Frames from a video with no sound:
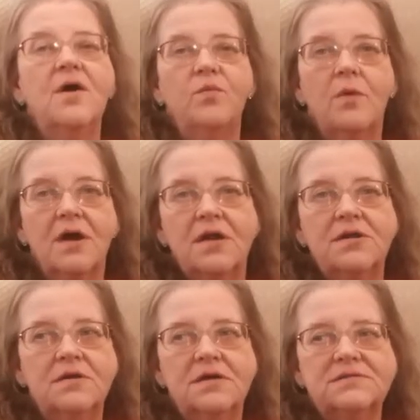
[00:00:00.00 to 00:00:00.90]
We're going to
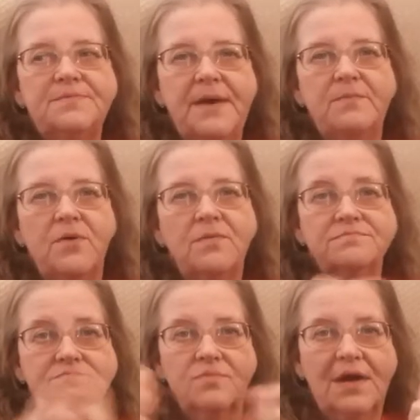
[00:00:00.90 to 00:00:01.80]
do this, people.
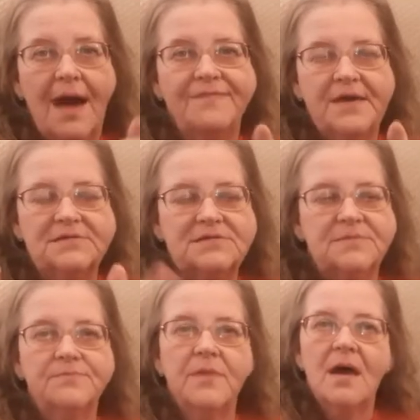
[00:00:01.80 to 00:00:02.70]
We got this.
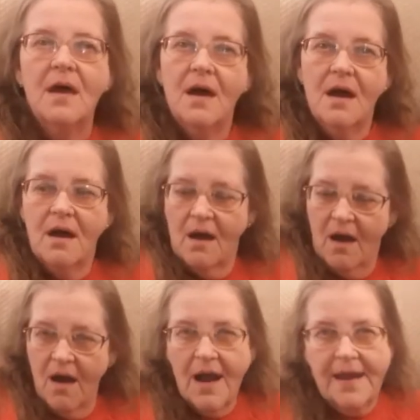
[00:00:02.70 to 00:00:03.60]

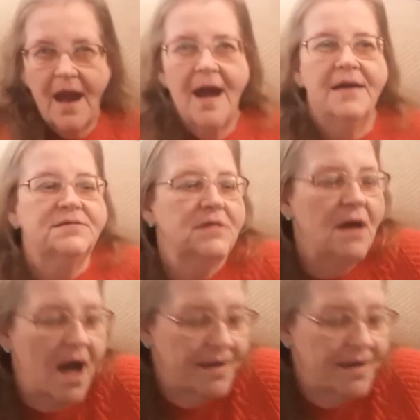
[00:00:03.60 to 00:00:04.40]
Alright, guys. I